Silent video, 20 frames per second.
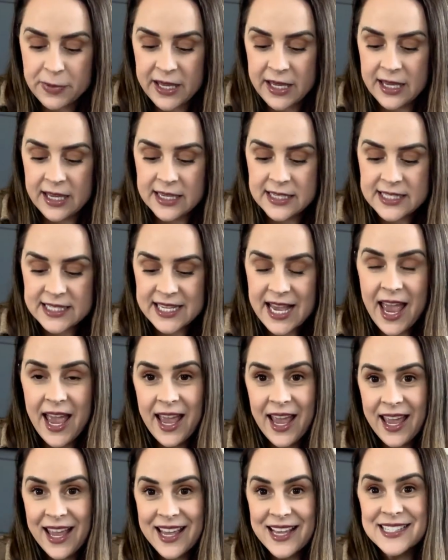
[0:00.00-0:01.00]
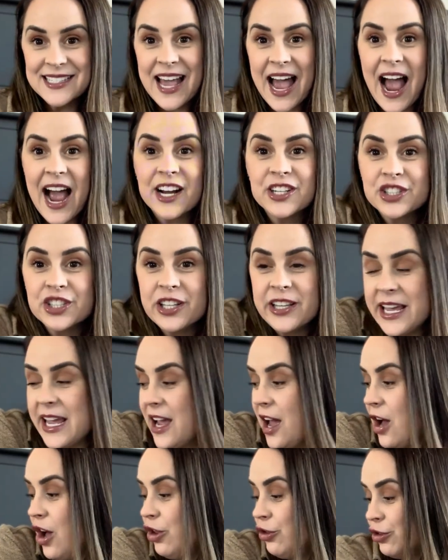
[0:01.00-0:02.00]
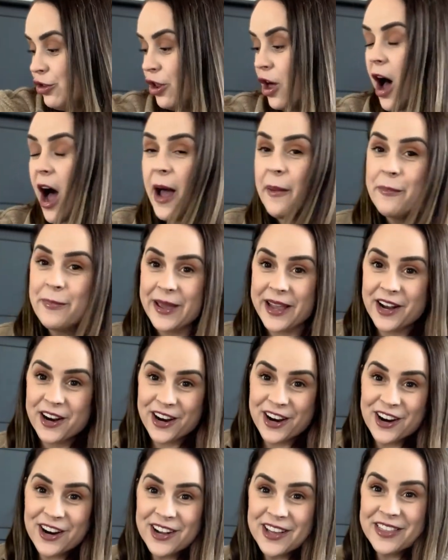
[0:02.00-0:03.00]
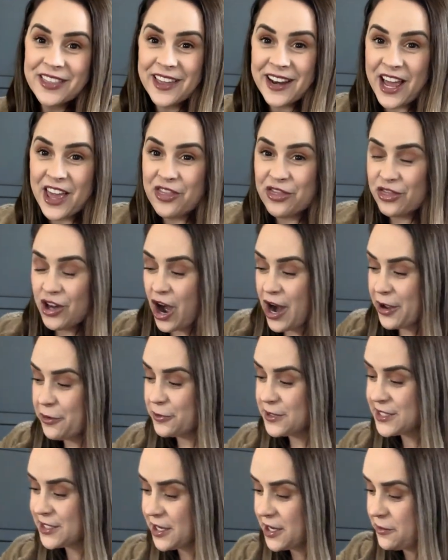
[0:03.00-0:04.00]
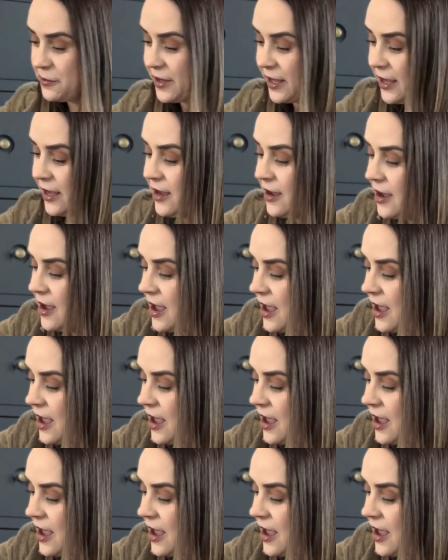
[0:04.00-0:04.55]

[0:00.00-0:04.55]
piece is actually a lot bigger than I thought it was gonna be.